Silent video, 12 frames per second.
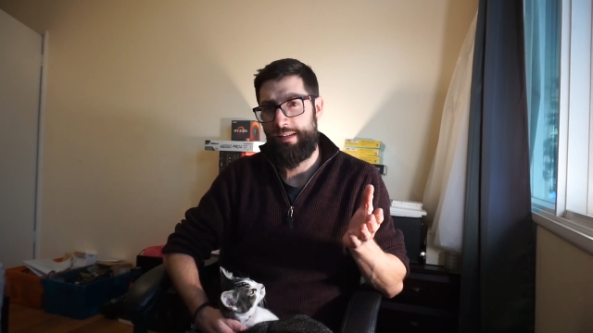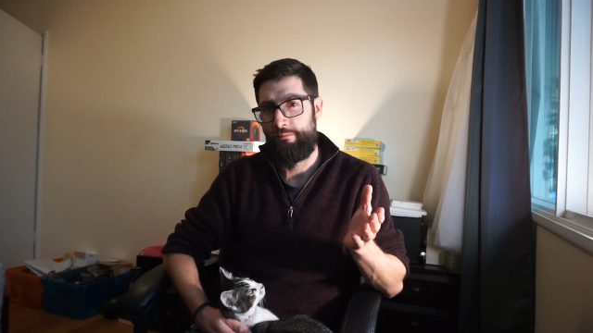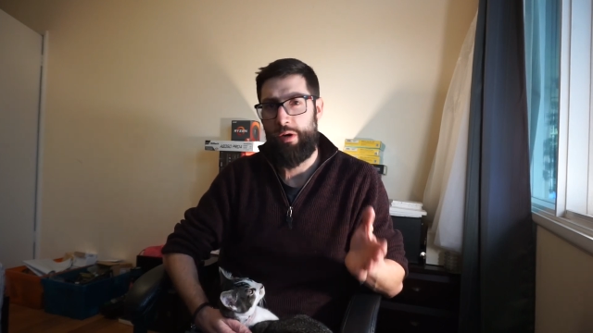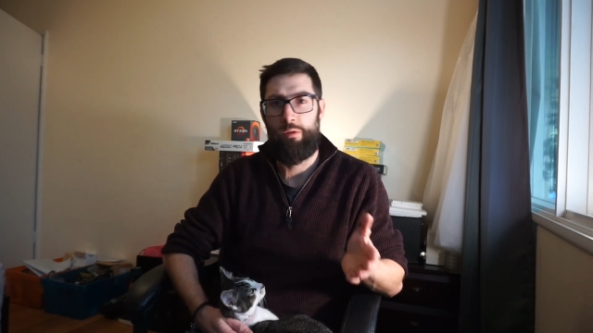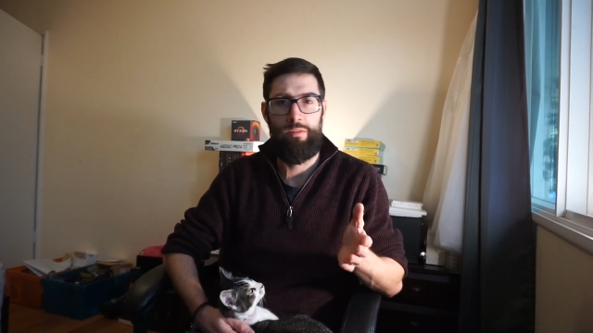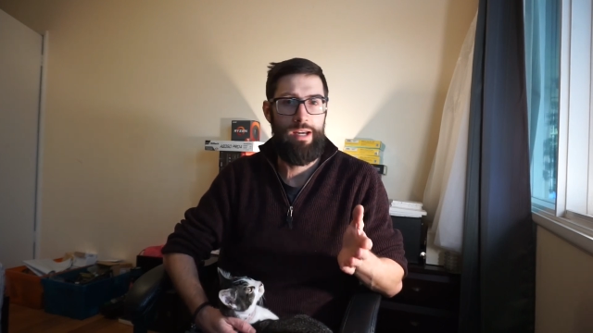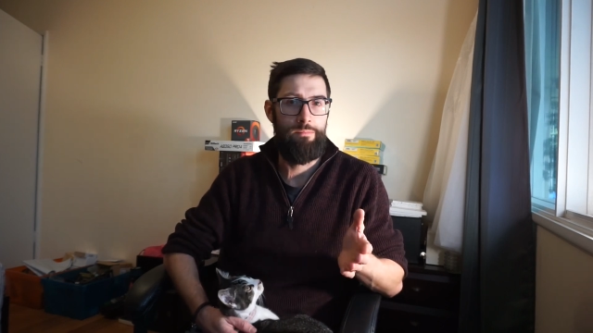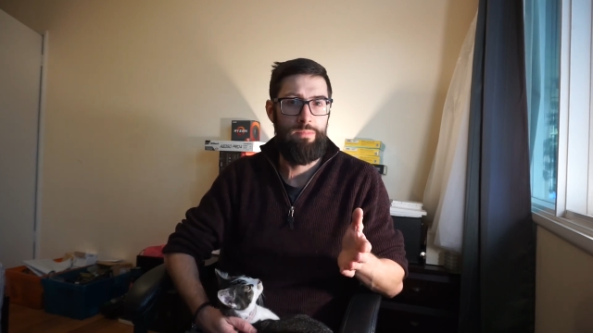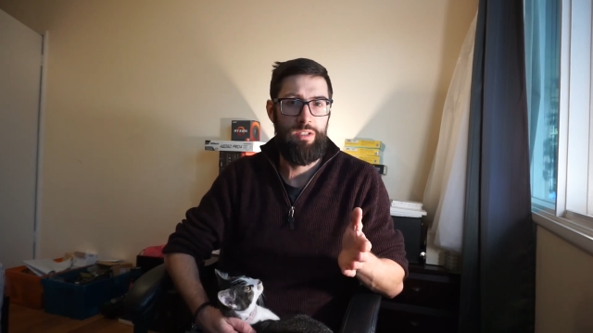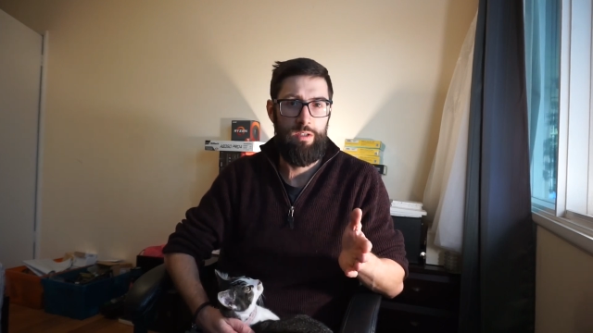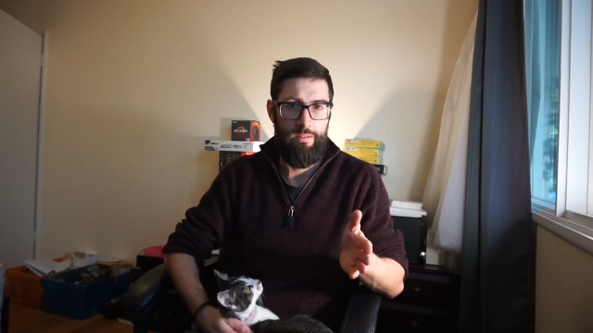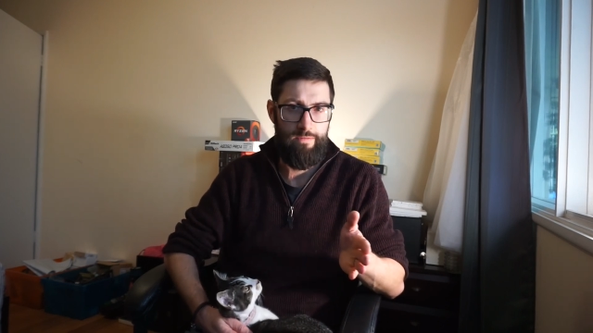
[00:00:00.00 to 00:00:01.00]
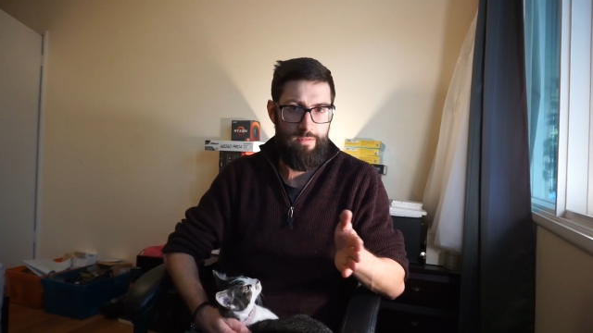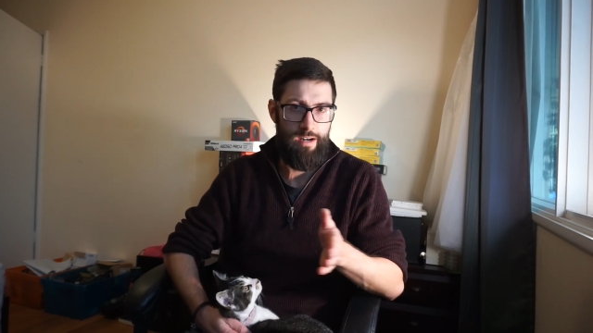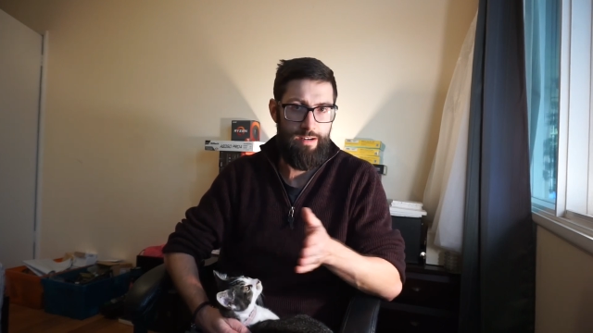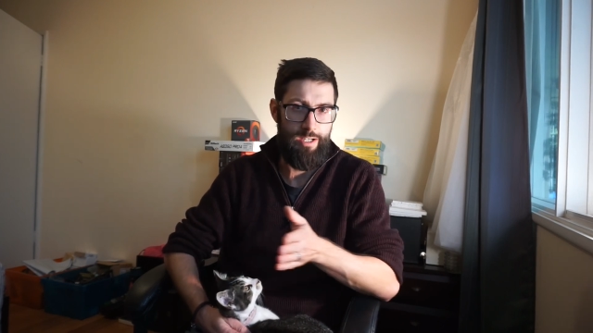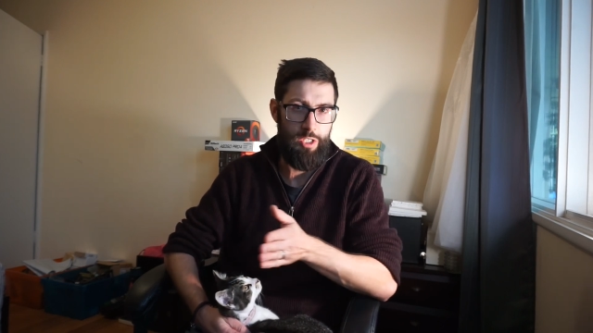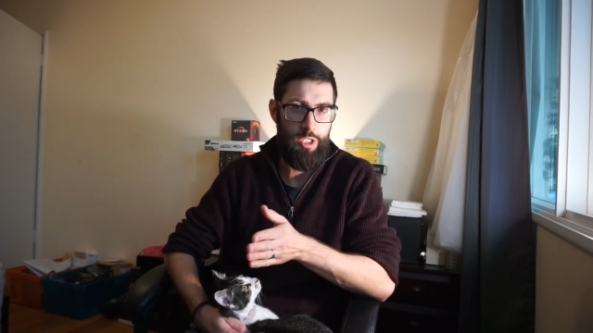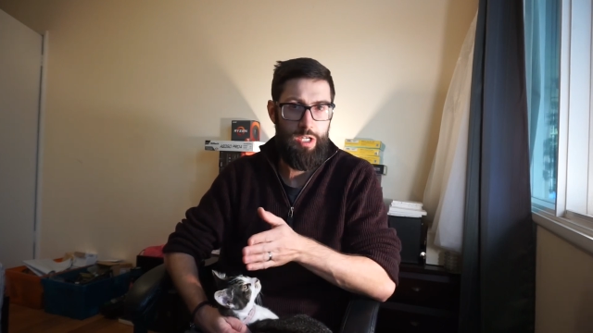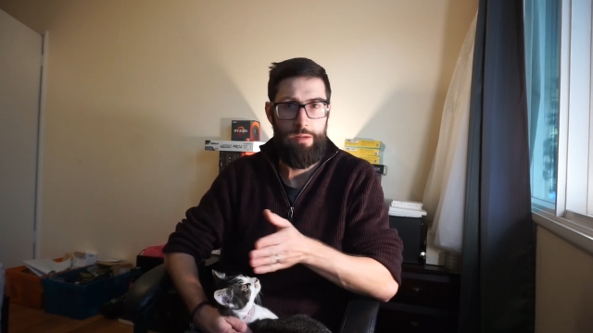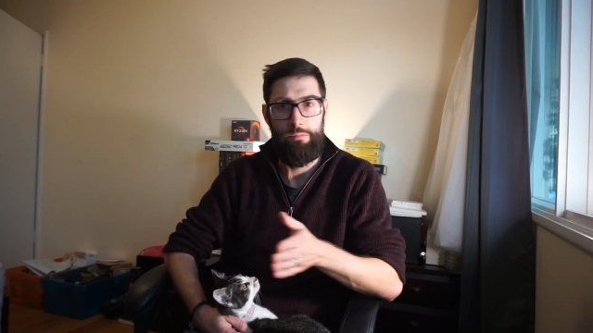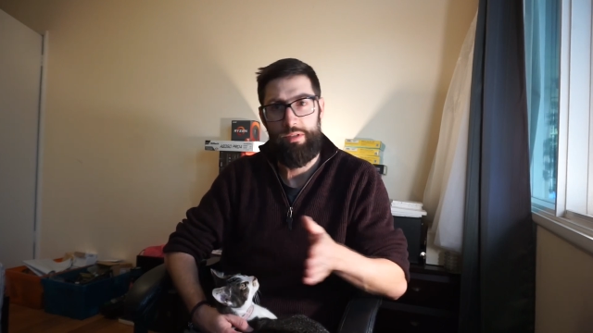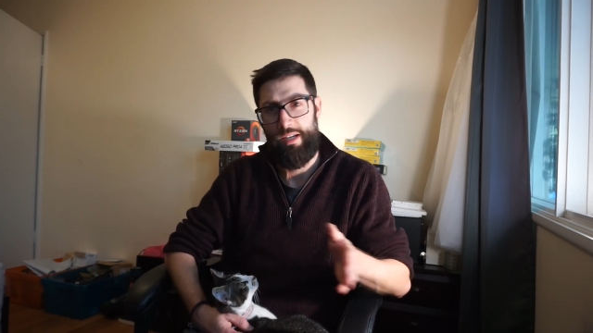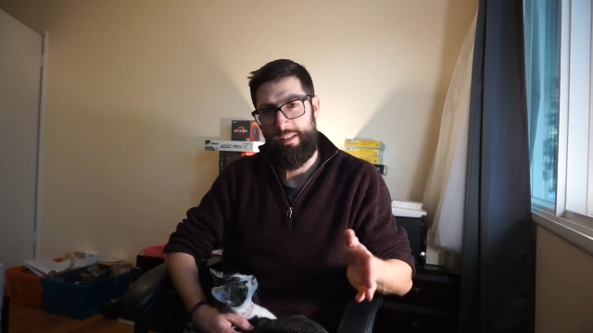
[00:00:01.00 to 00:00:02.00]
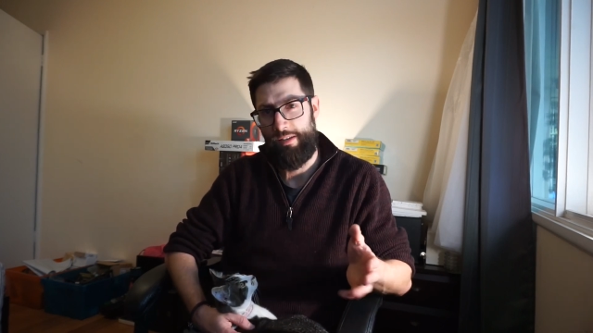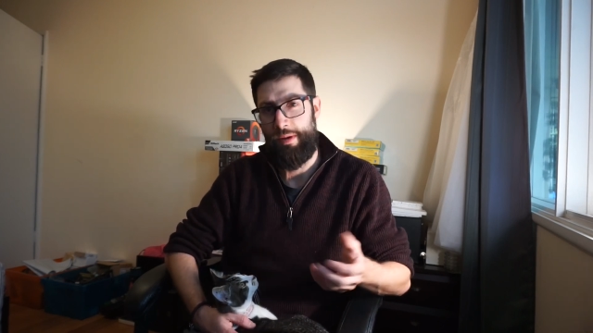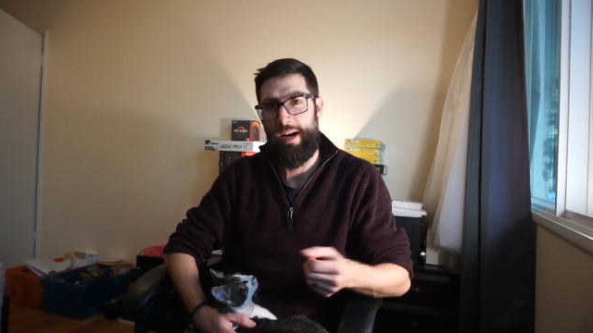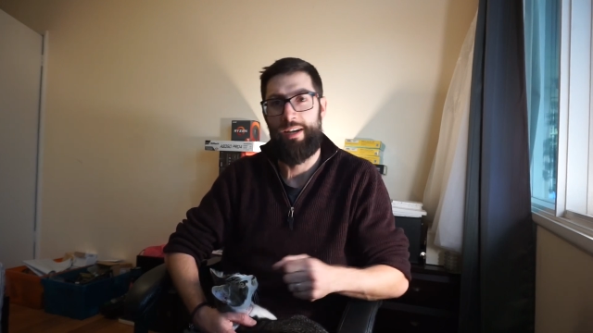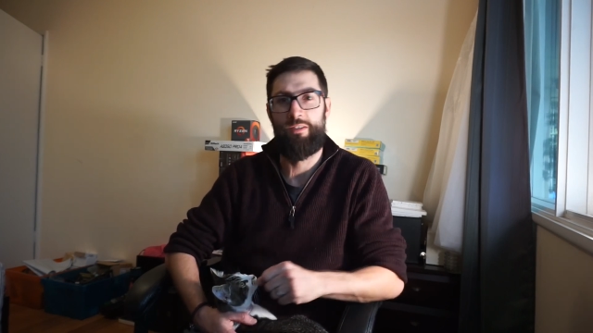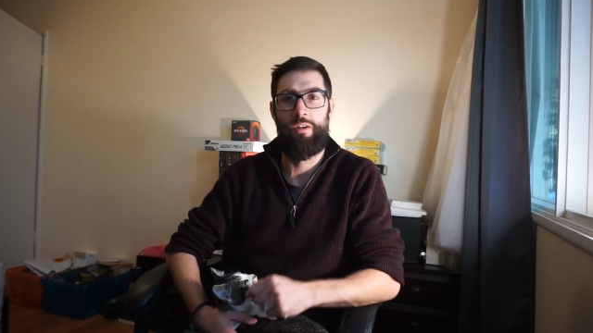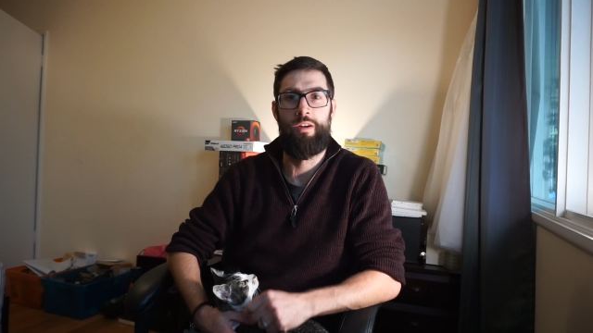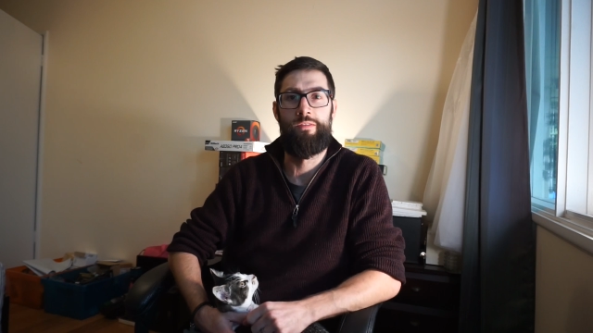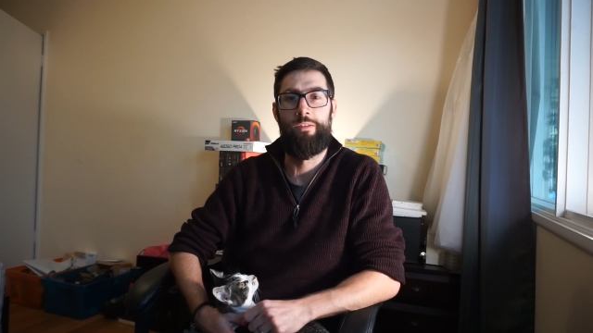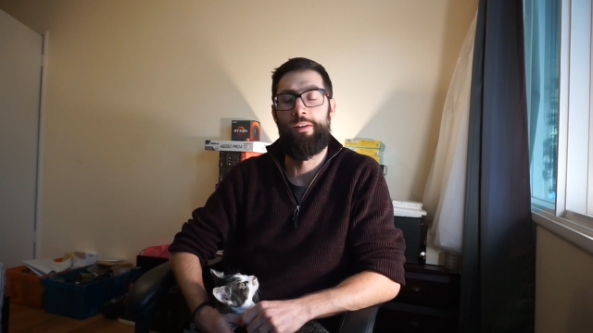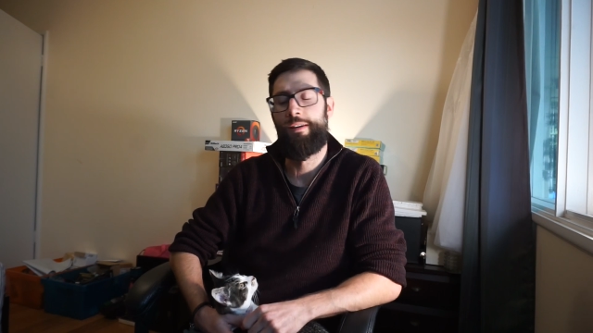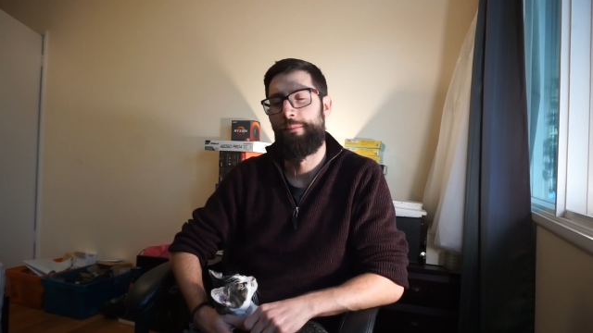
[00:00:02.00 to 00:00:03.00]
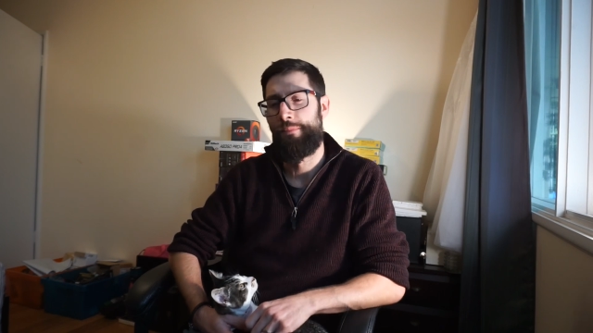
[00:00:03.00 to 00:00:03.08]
model numbers off various chips as I pass over it.